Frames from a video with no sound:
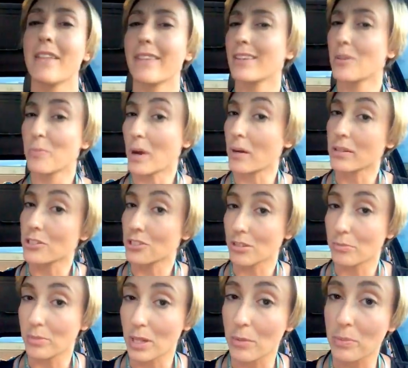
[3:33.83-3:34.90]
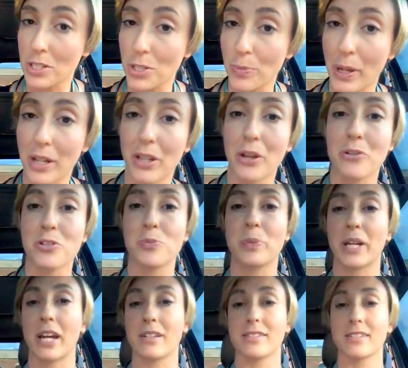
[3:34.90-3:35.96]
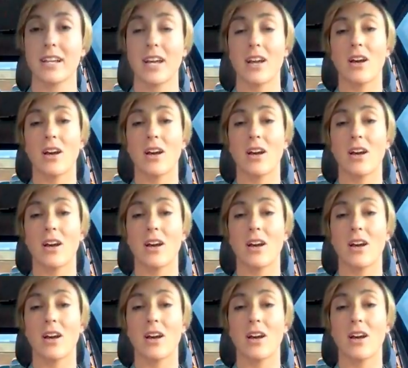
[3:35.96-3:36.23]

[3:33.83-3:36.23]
then you probably shouldn't be a Beachbody coach, because